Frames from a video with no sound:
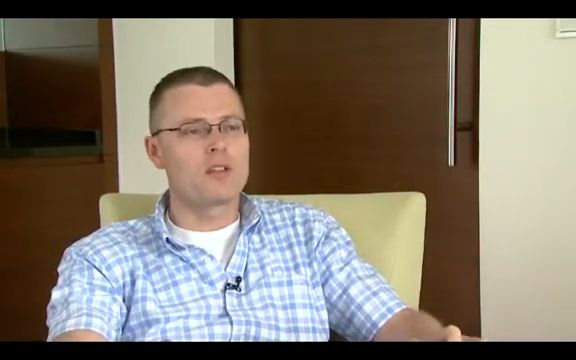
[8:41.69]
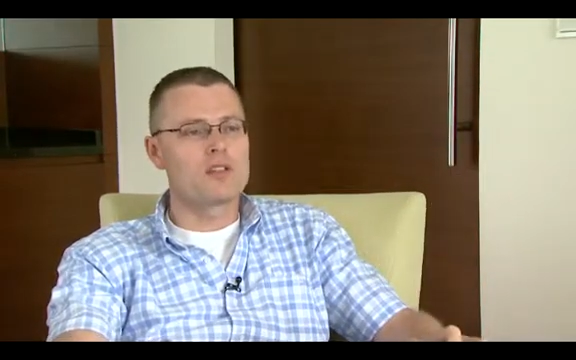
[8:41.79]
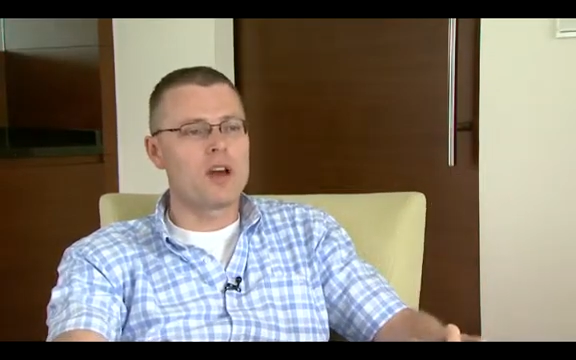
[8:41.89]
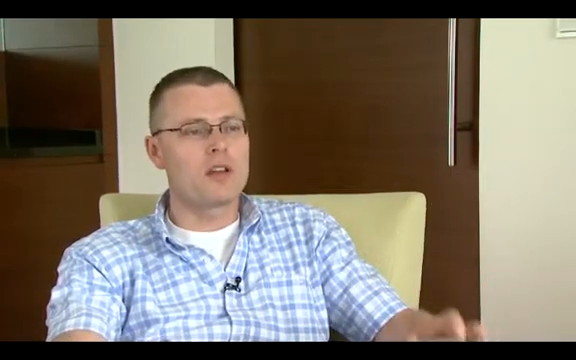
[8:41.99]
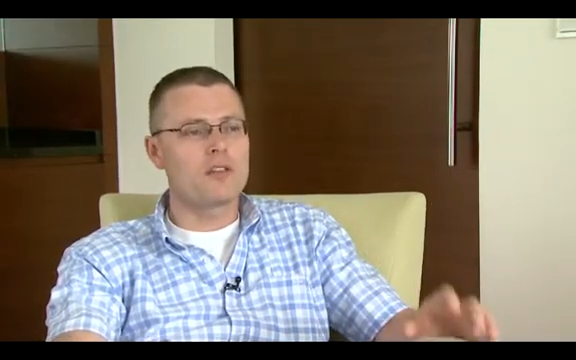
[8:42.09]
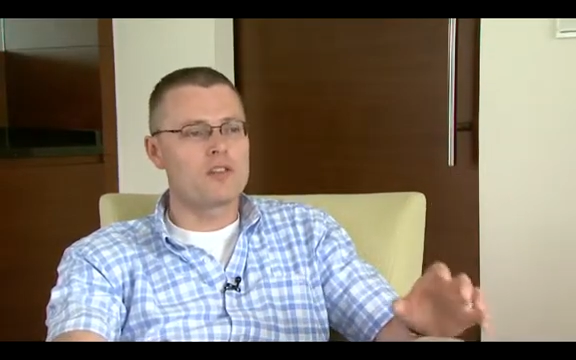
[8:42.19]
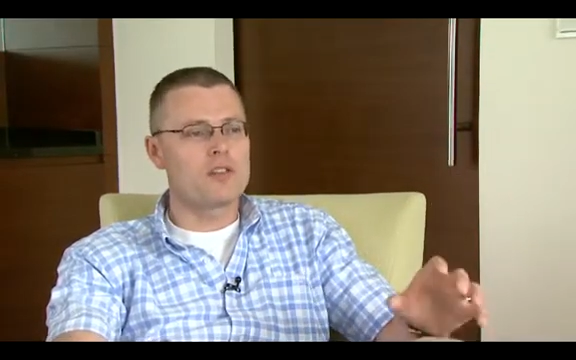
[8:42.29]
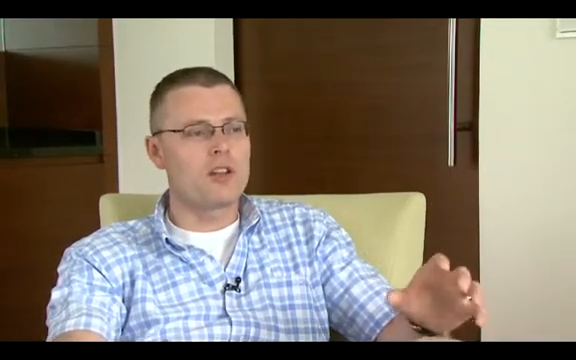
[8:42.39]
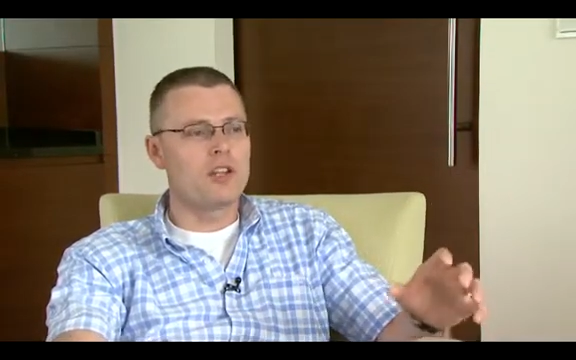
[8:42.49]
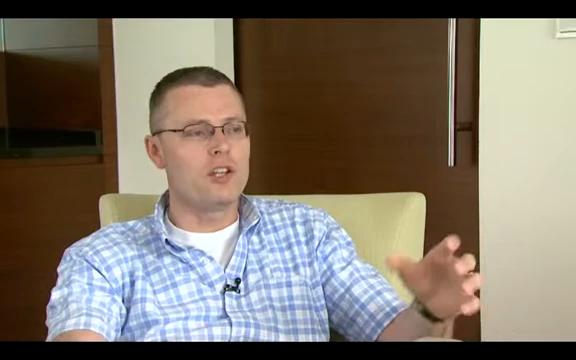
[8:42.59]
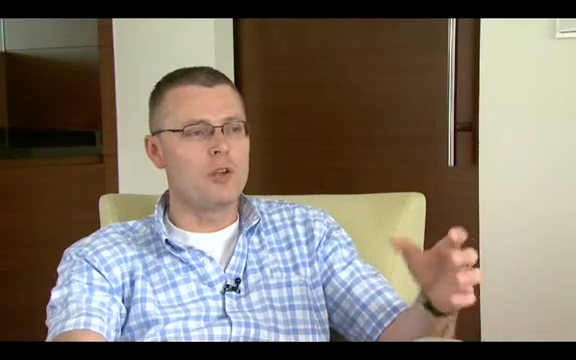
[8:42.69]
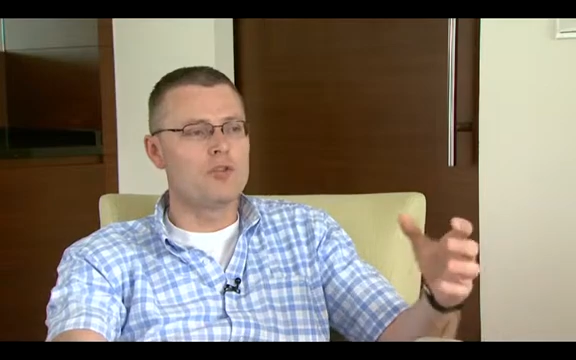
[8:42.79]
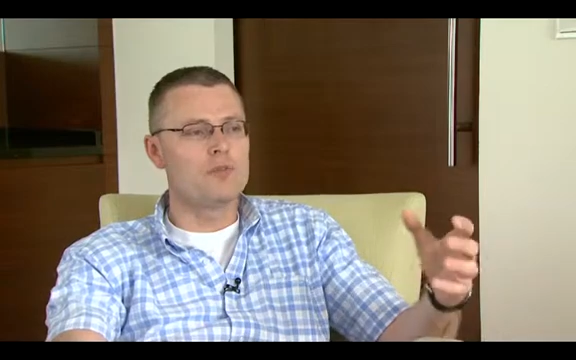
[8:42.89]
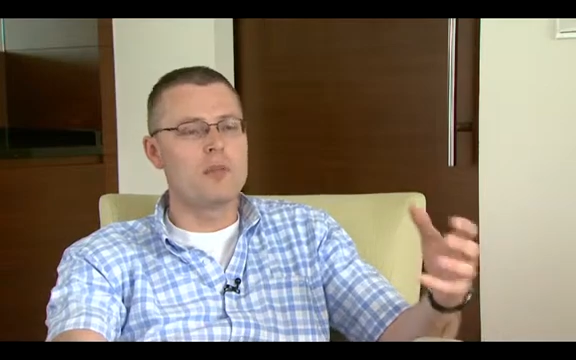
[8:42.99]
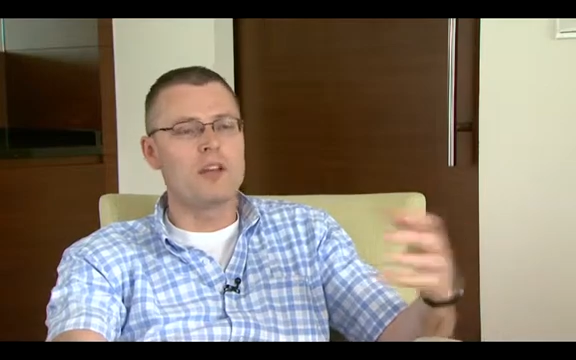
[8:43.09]
There's not a
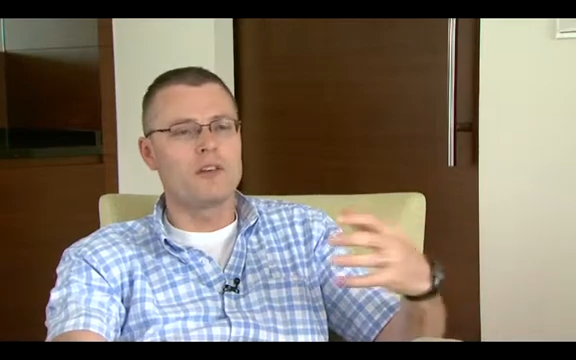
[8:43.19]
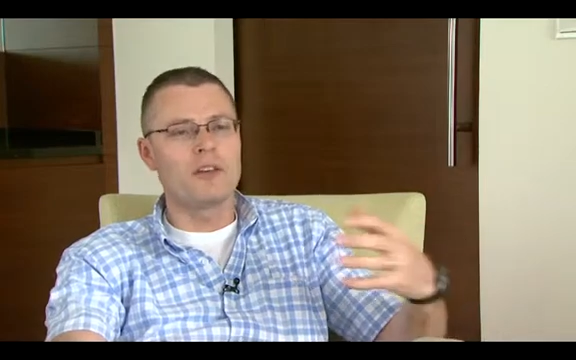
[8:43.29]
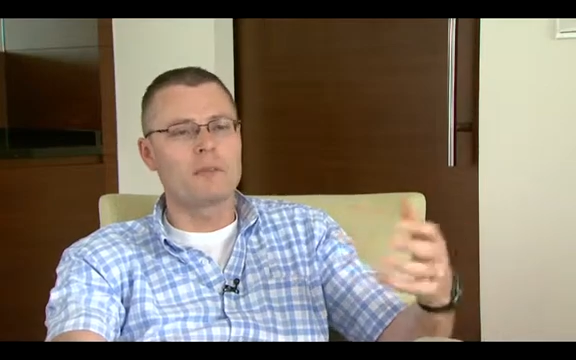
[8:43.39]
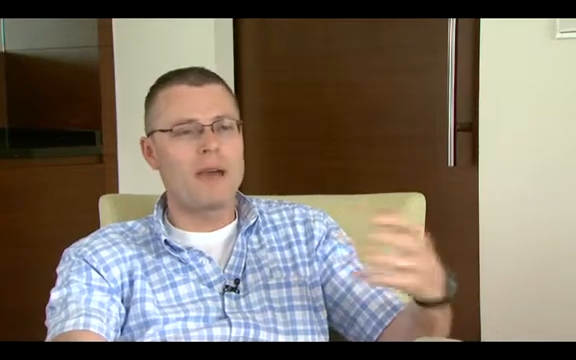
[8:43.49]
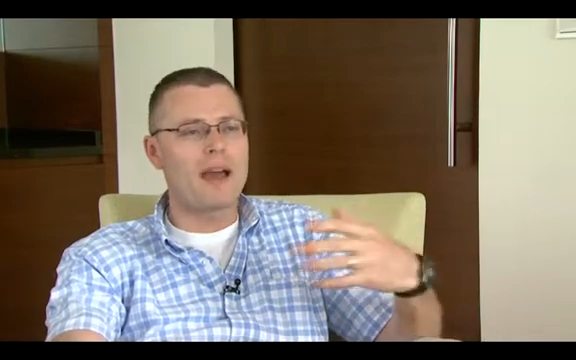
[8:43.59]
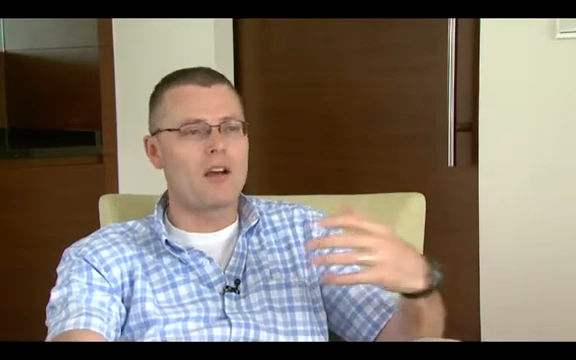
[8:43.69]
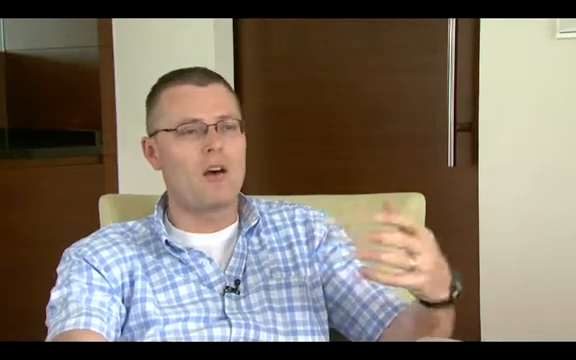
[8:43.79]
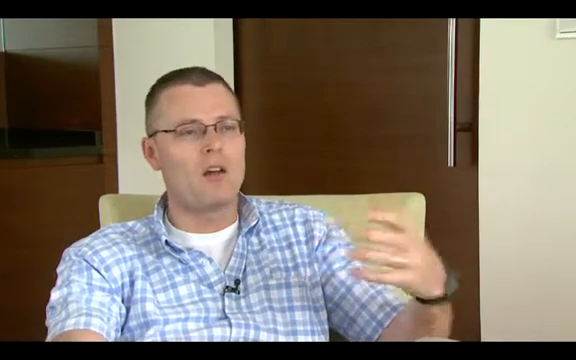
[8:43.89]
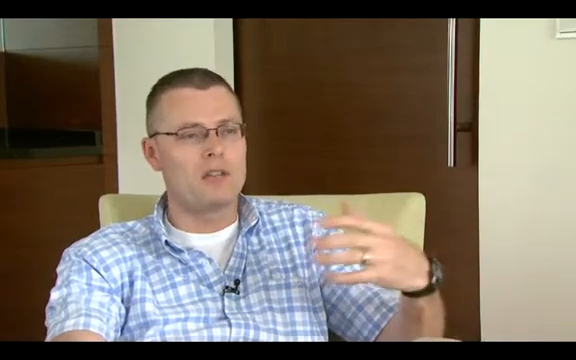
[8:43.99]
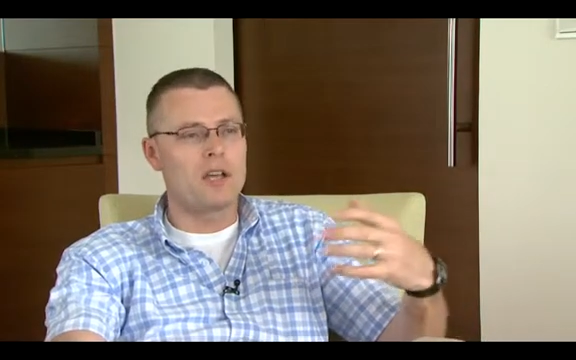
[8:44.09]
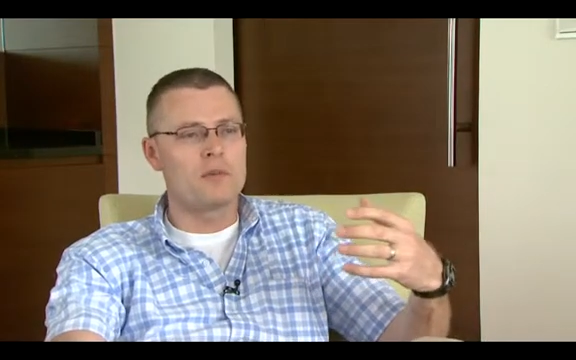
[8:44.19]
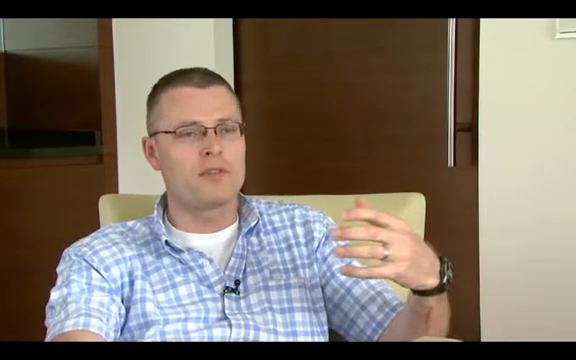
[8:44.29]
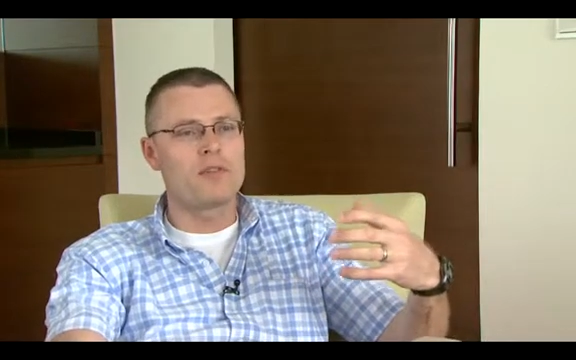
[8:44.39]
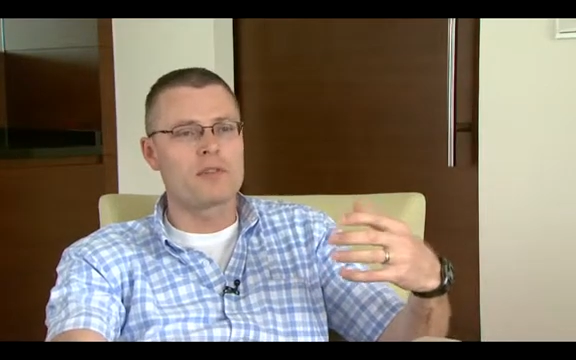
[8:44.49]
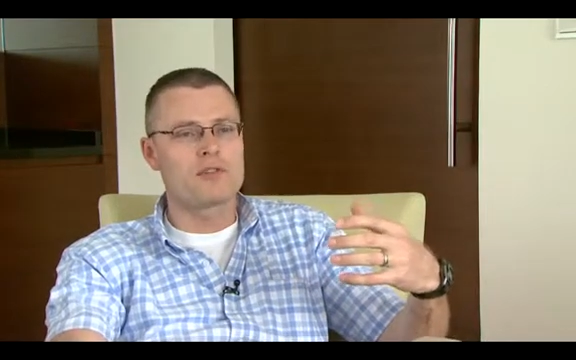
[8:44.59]
huge metering backhaul type of
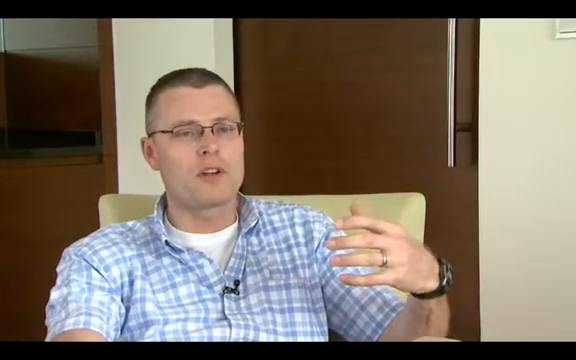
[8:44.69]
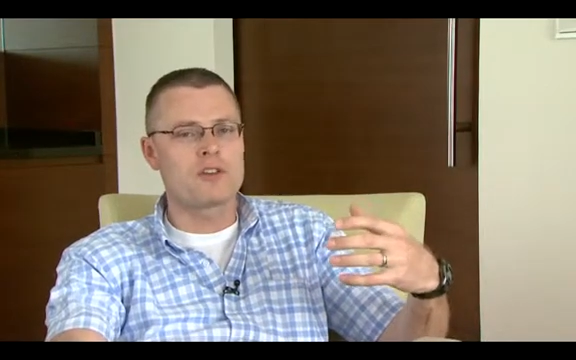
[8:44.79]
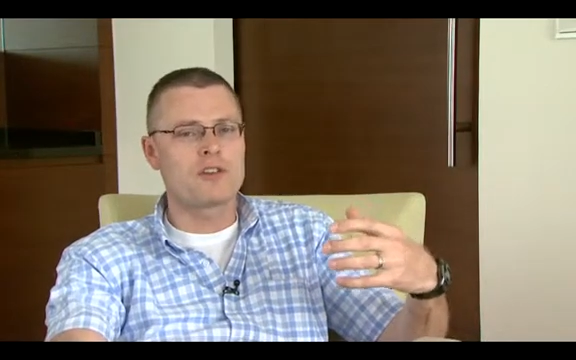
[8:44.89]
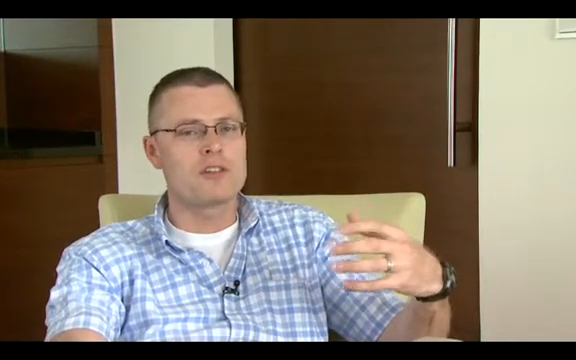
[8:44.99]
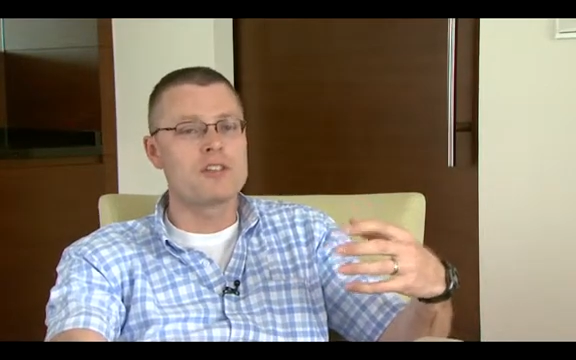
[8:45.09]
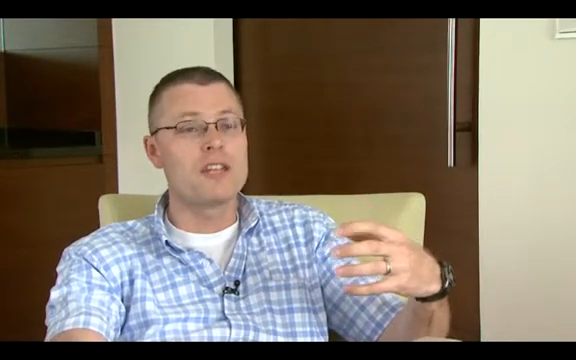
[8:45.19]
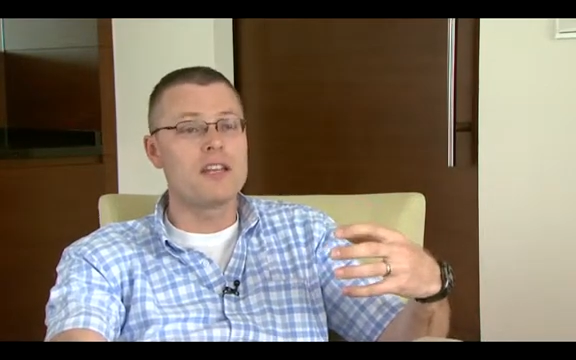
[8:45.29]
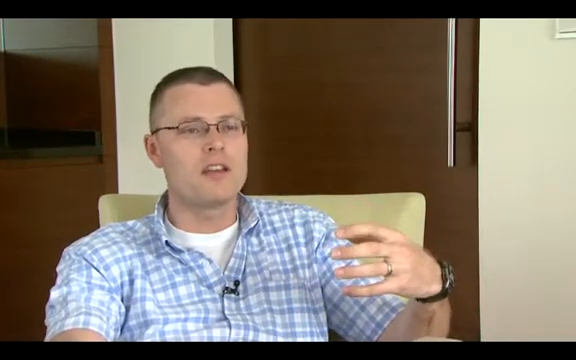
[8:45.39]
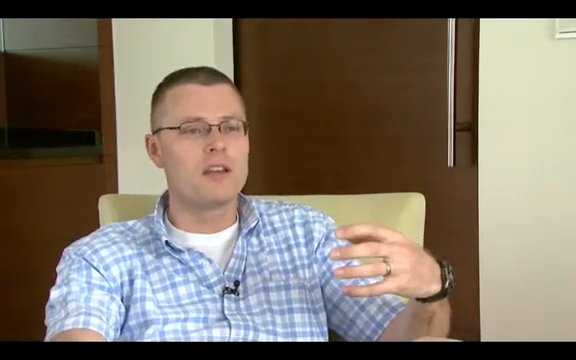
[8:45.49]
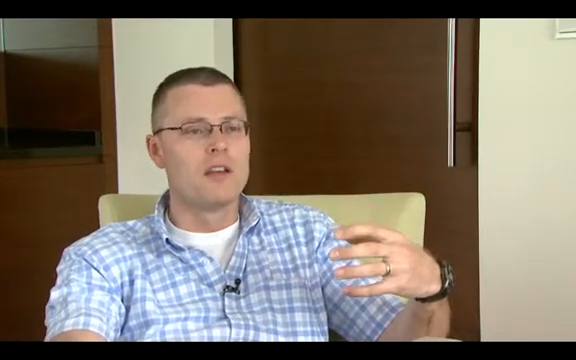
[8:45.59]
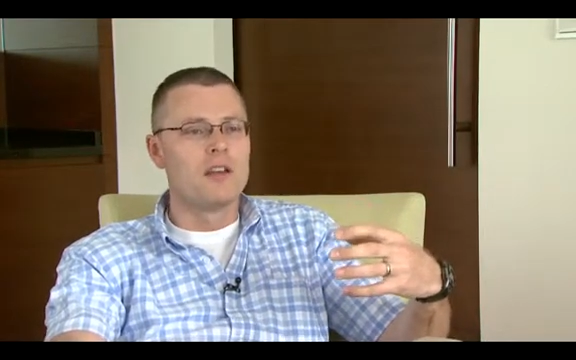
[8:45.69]
infrastructure that's needed